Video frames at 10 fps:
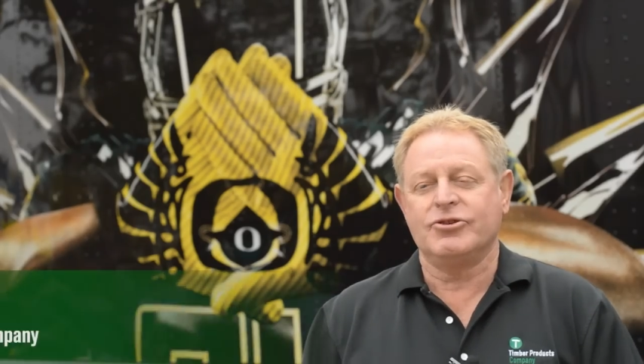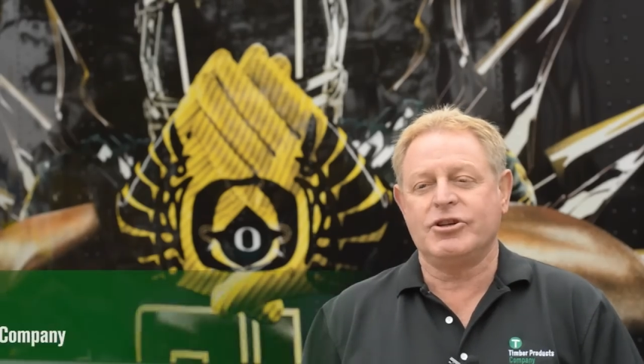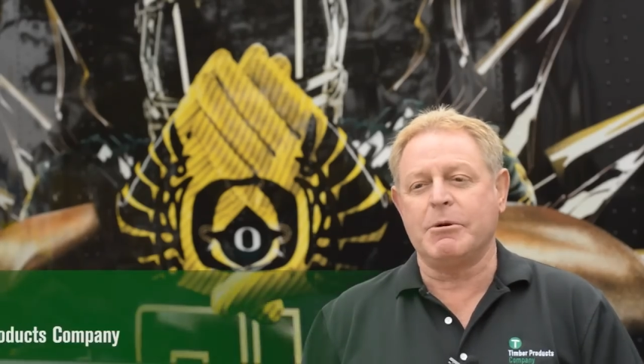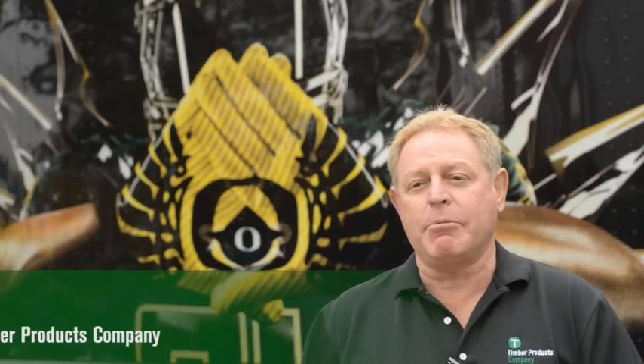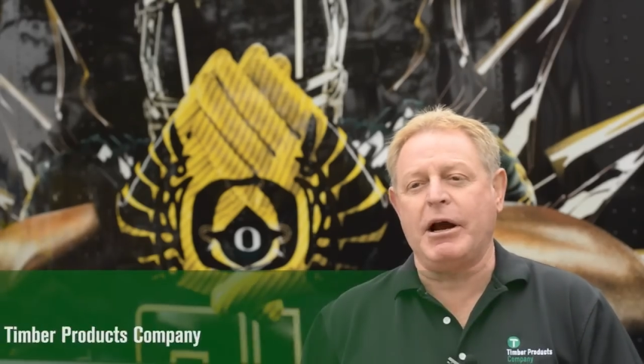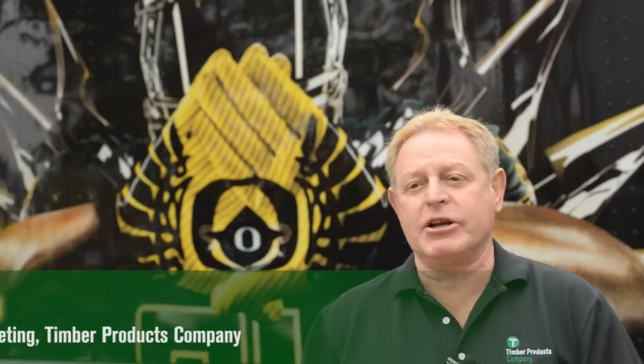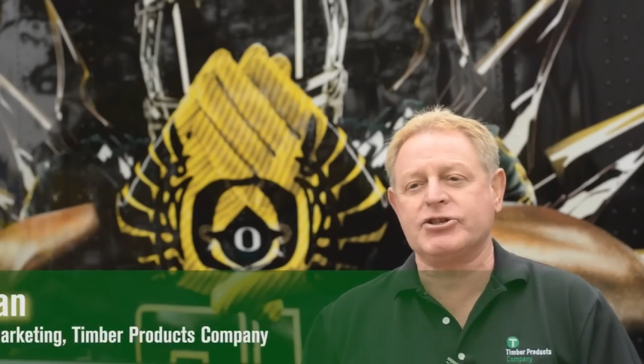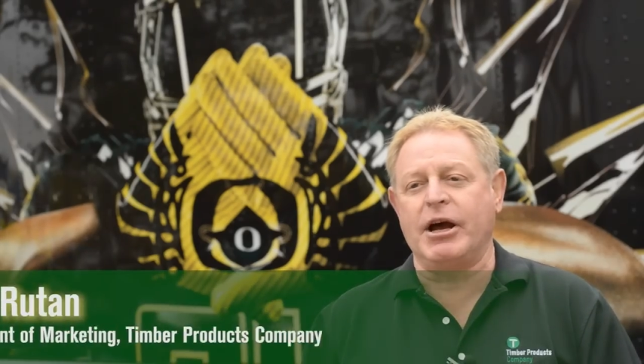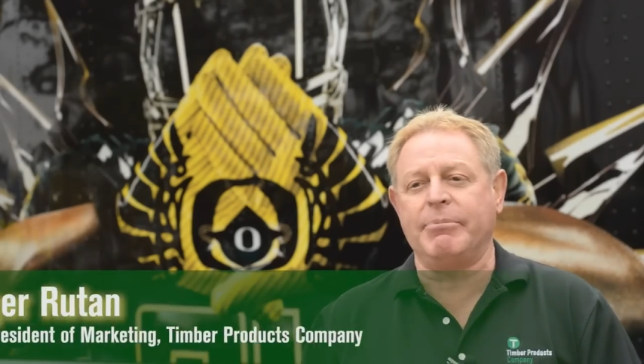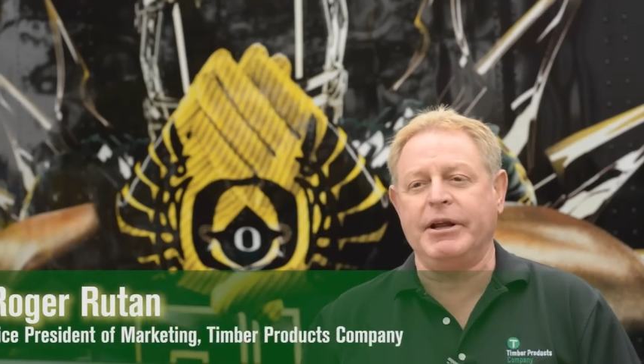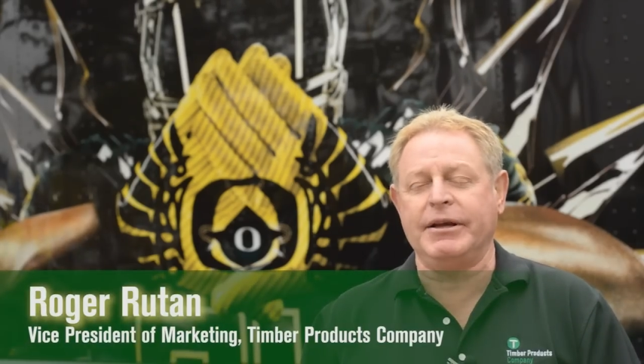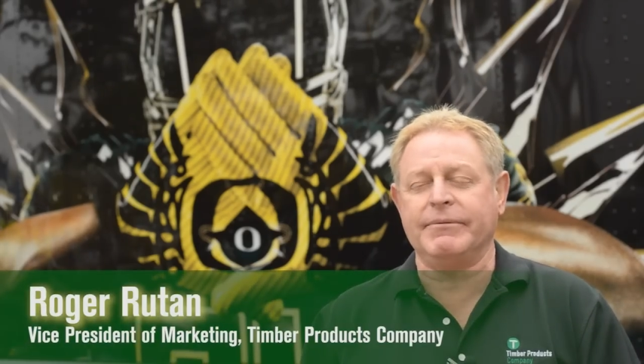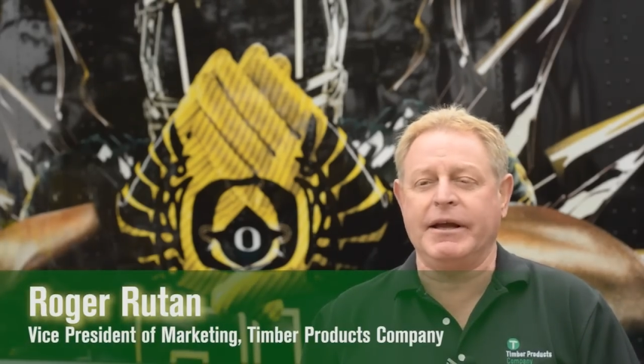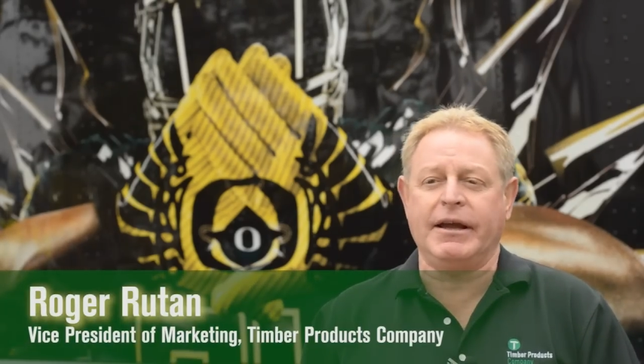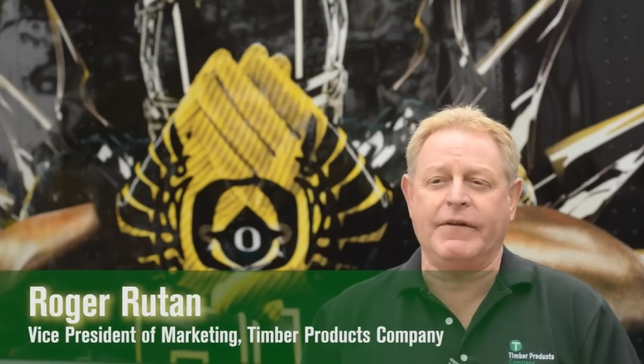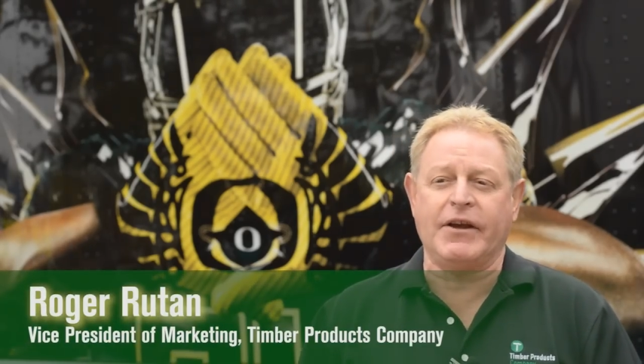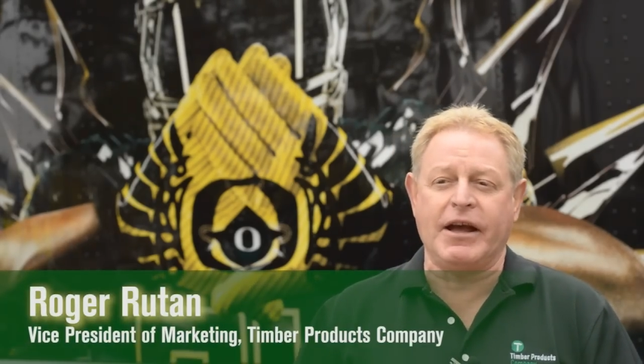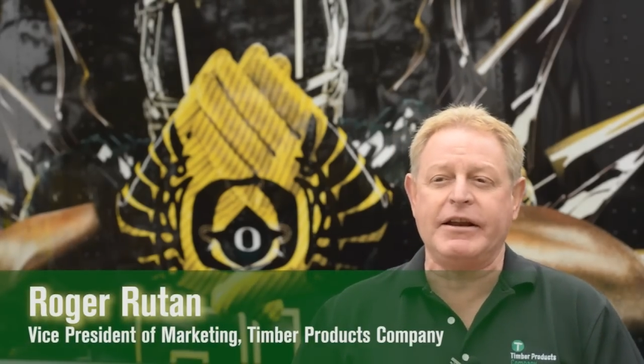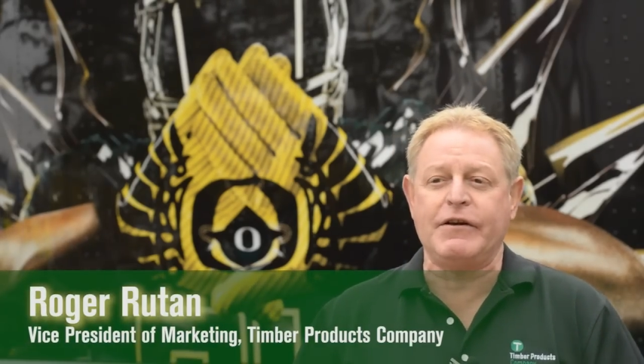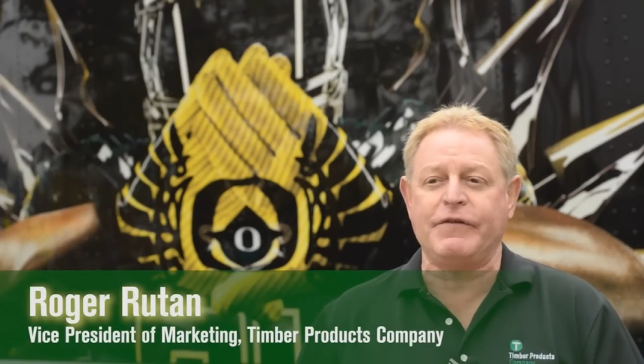Timber Products Company and the
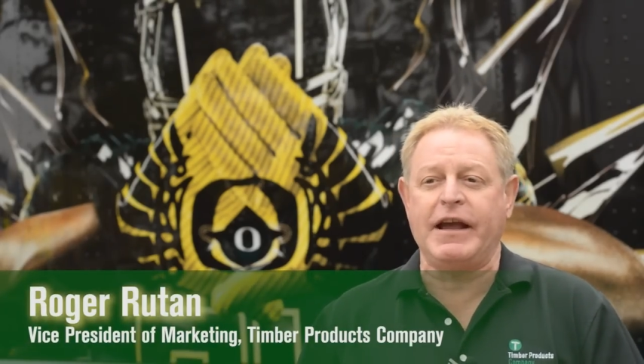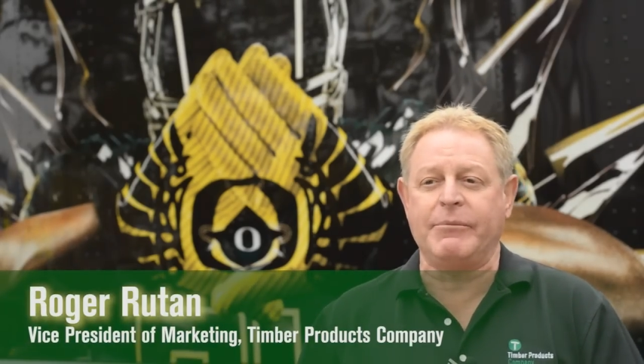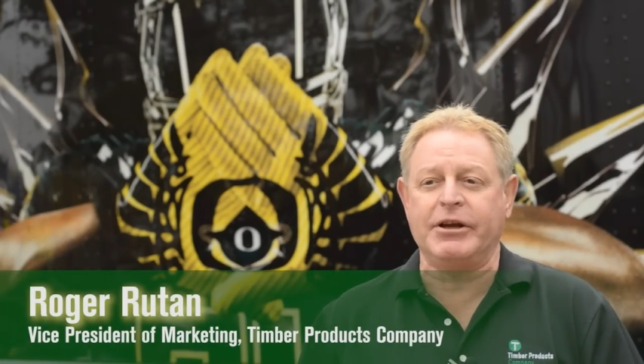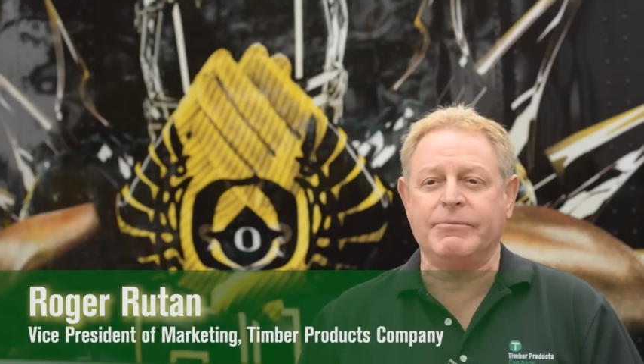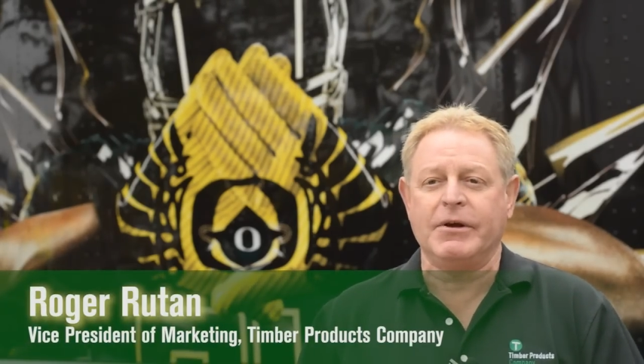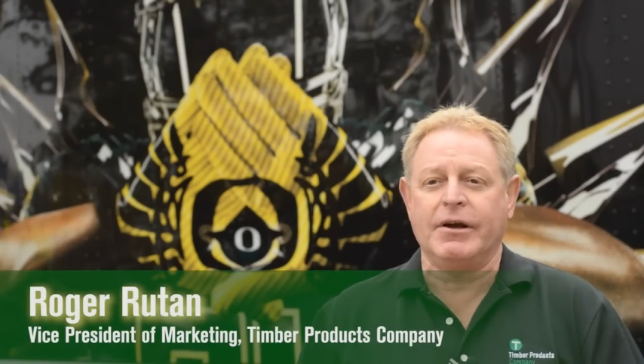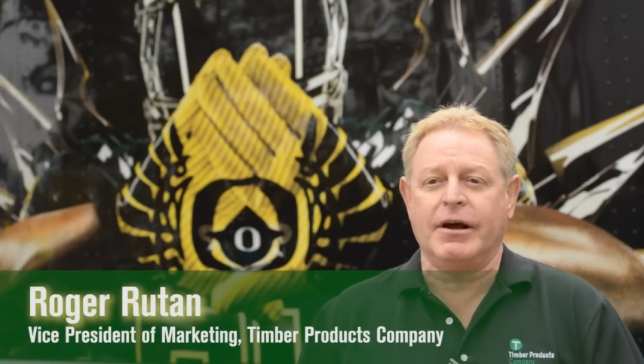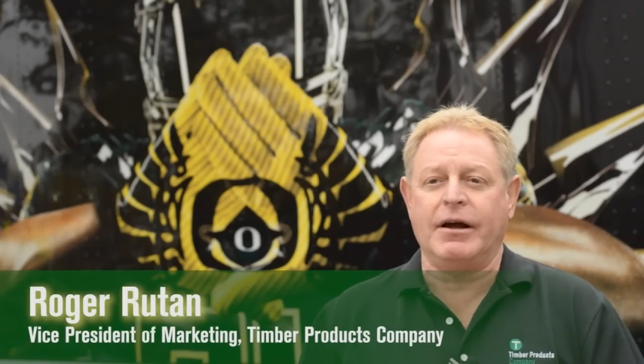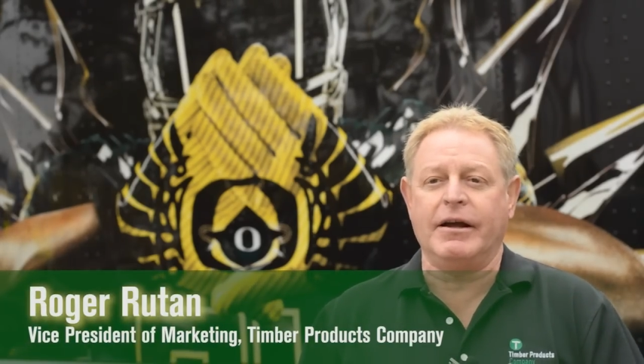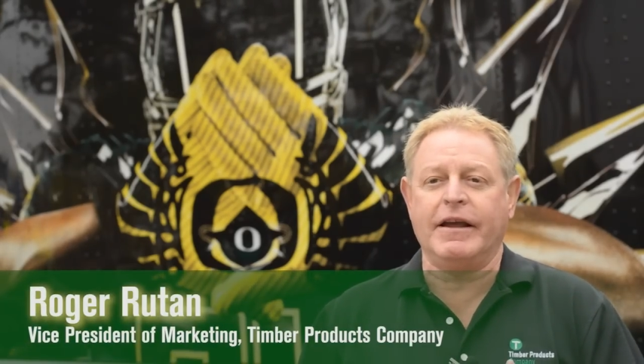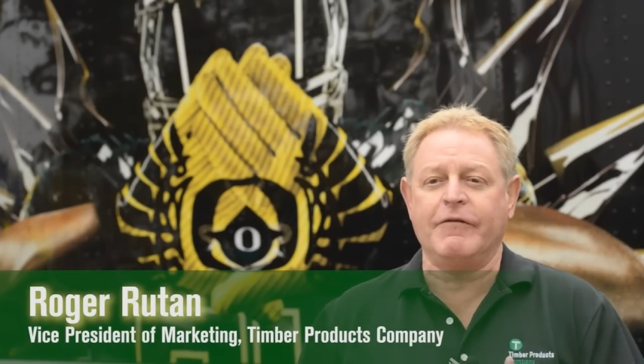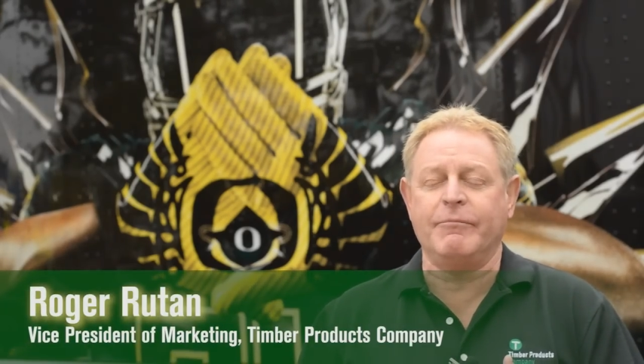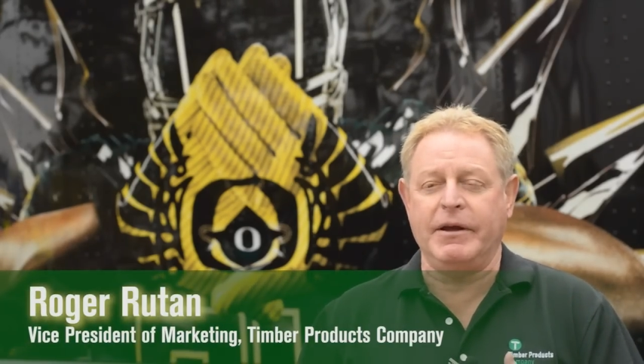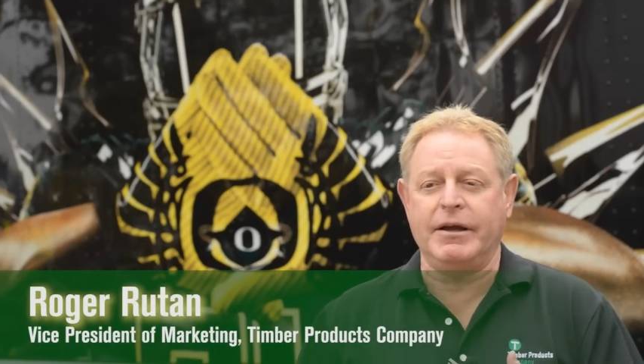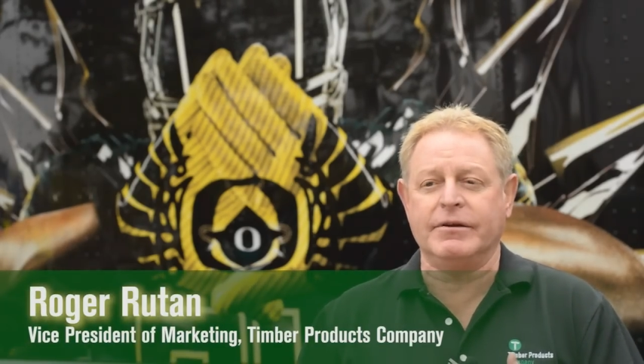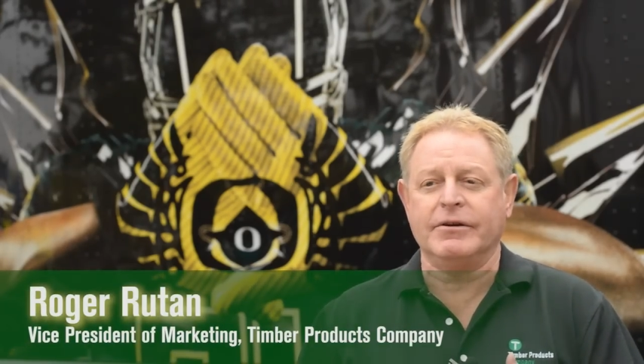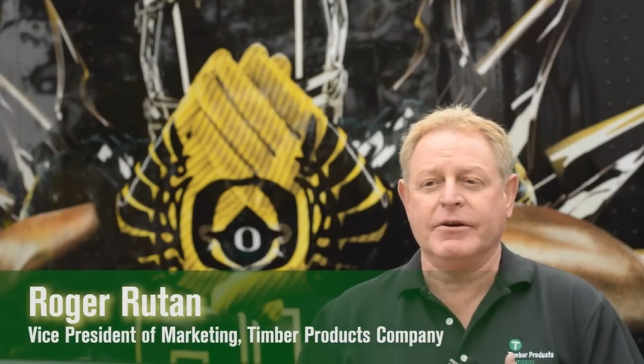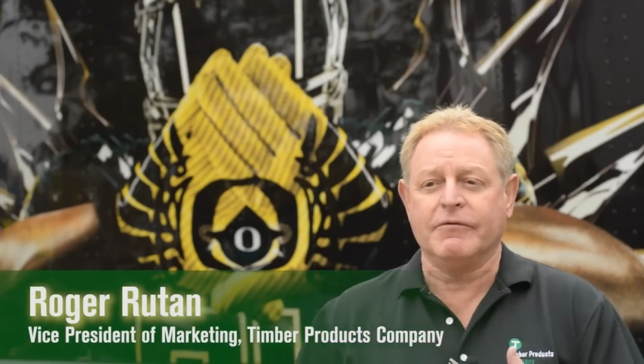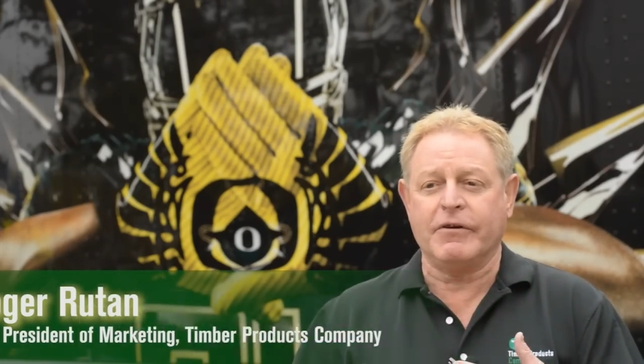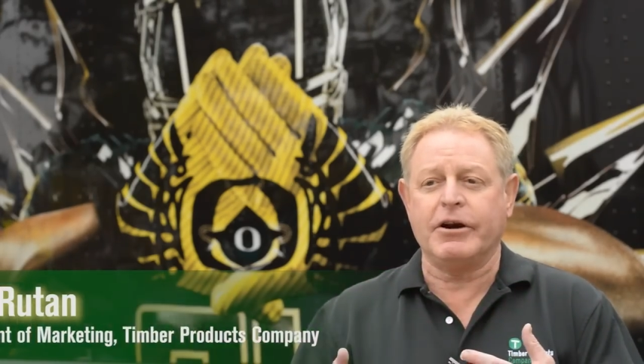Gonyea family uh, have been
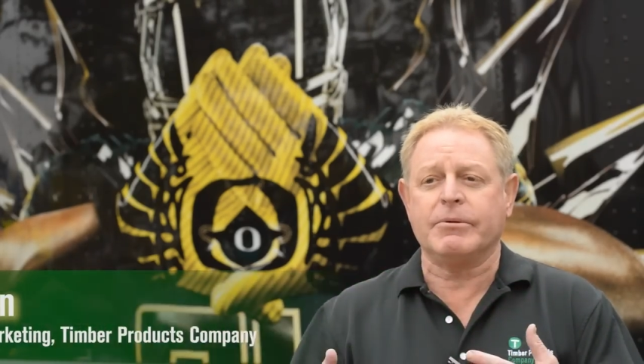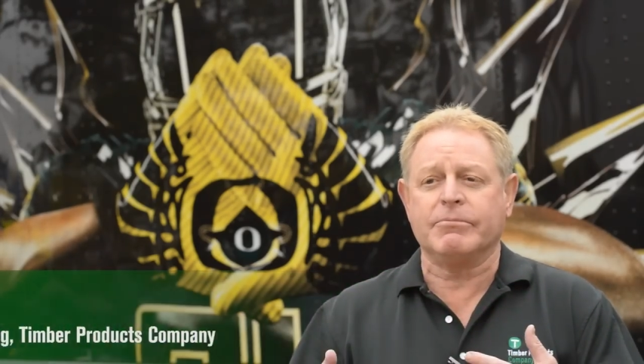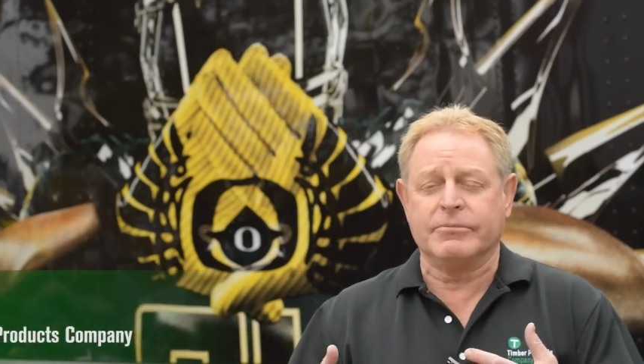very